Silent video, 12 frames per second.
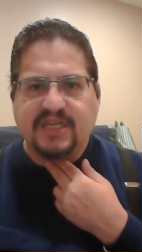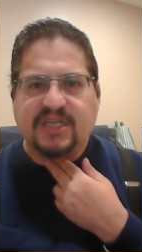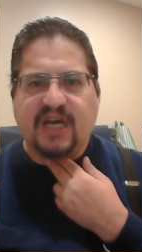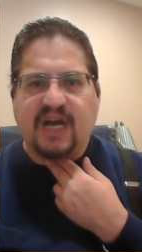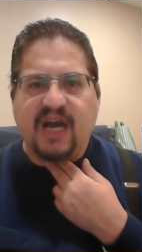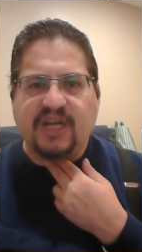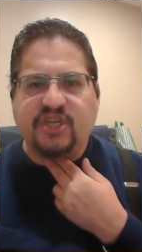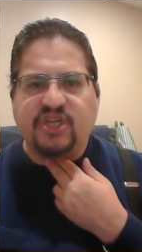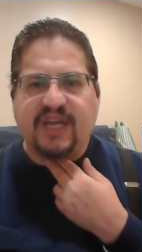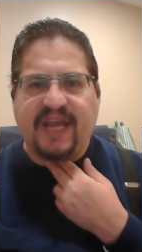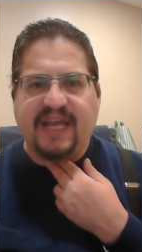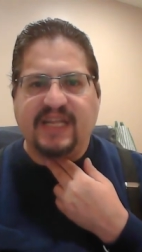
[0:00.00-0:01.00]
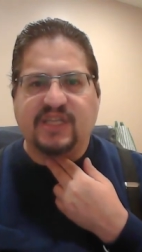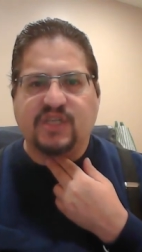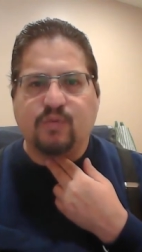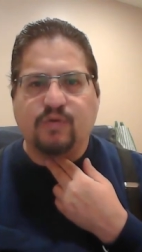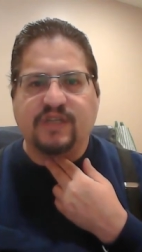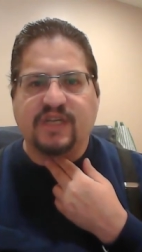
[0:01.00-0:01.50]
Touch
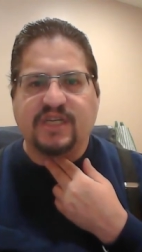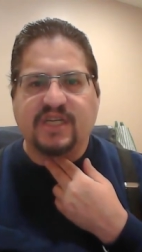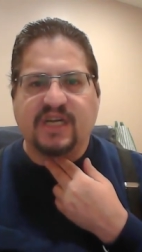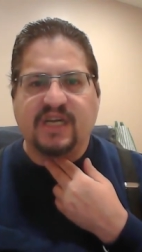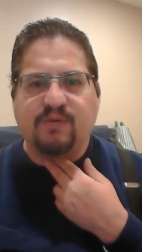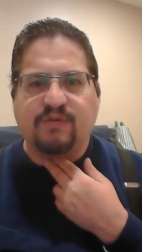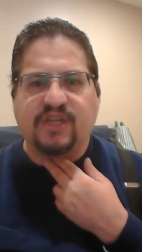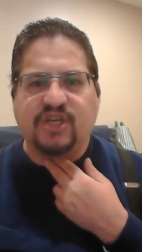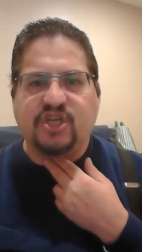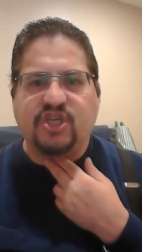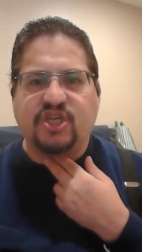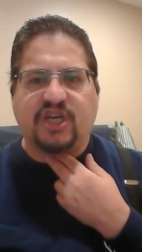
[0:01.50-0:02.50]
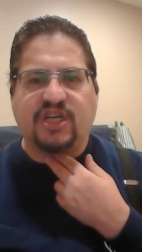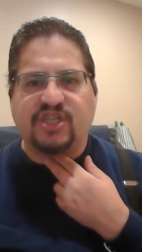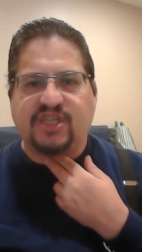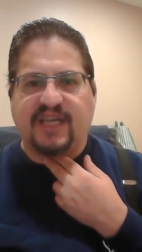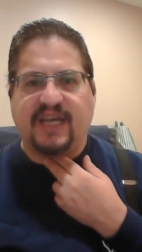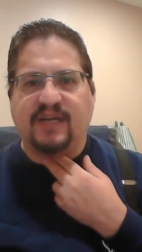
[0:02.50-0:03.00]
ends with a ch
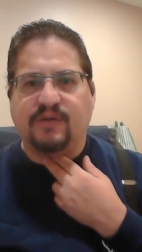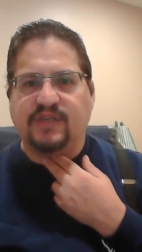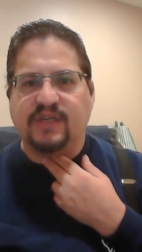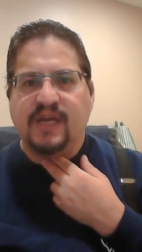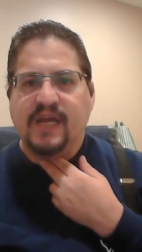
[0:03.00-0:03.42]
sound.